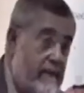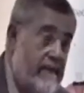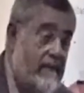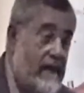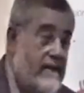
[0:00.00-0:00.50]
when
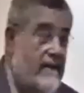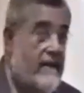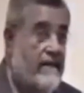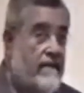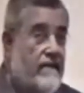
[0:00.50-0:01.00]
this guy's
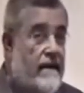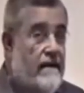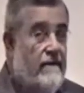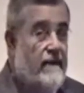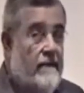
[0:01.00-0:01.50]
nasal
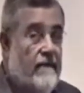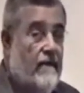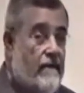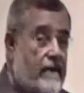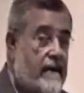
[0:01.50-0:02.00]
cycle flips
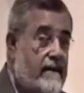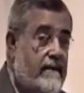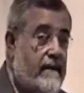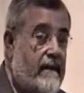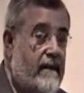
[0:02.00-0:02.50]
over and he's
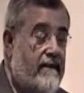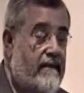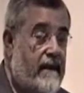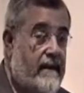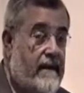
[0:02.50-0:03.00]
on the left
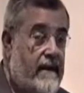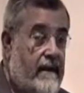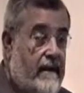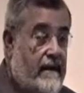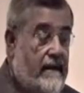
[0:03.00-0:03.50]
side?
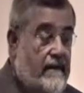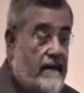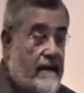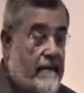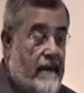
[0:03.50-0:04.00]
Is
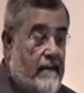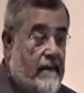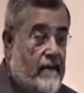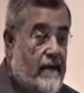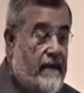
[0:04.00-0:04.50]
he going to be able
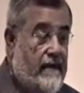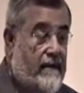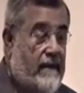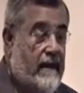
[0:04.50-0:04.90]
to breathe? Is he